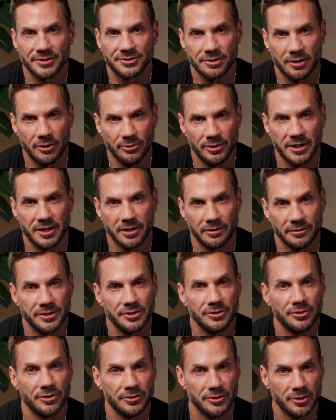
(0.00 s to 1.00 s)
is slowly
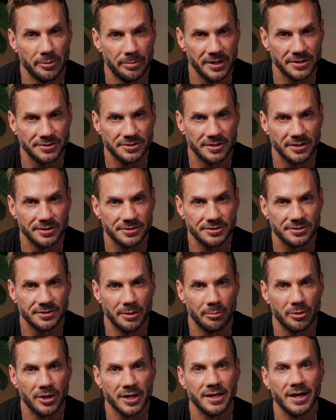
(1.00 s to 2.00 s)
killing you in your
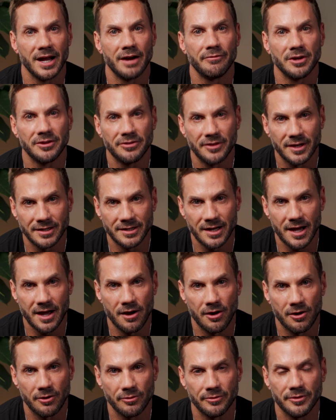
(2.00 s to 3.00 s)
business and bringing everything
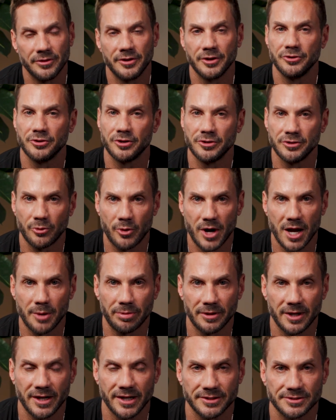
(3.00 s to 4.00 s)
down, then you're in the
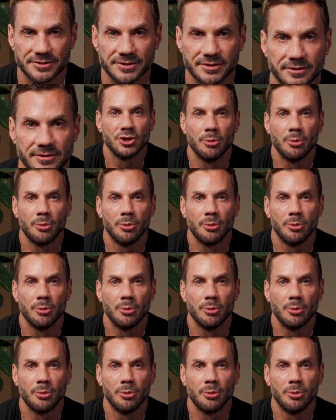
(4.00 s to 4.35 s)
right place.